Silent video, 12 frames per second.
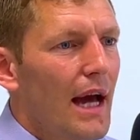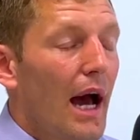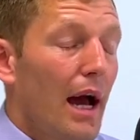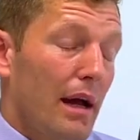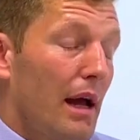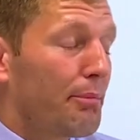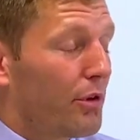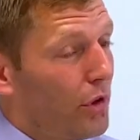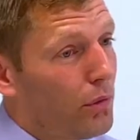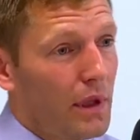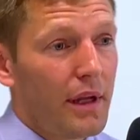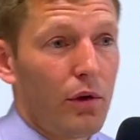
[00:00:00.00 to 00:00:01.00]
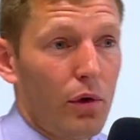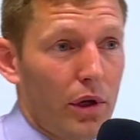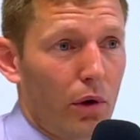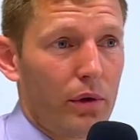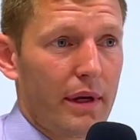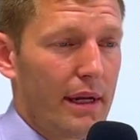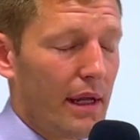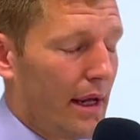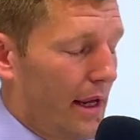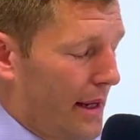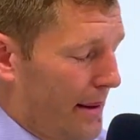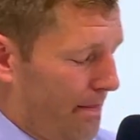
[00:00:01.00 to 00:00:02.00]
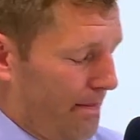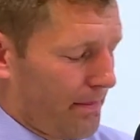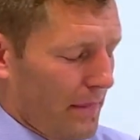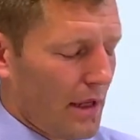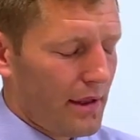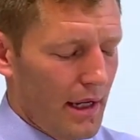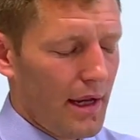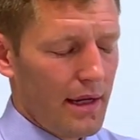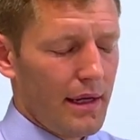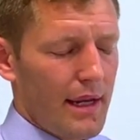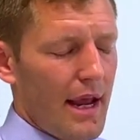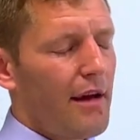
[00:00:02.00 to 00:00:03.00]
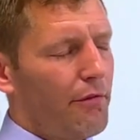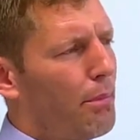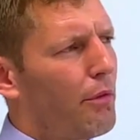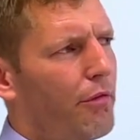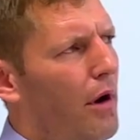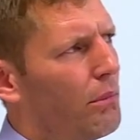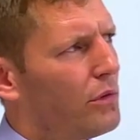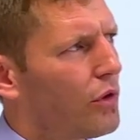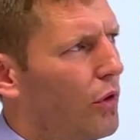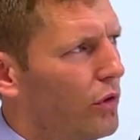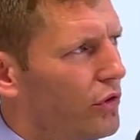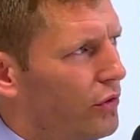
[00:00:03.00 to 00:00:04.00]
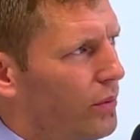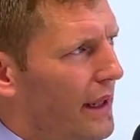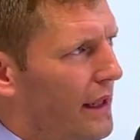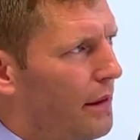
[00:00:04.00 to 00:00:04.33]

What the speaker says: Absolutely, no doubt. And they have a performance coach as well in the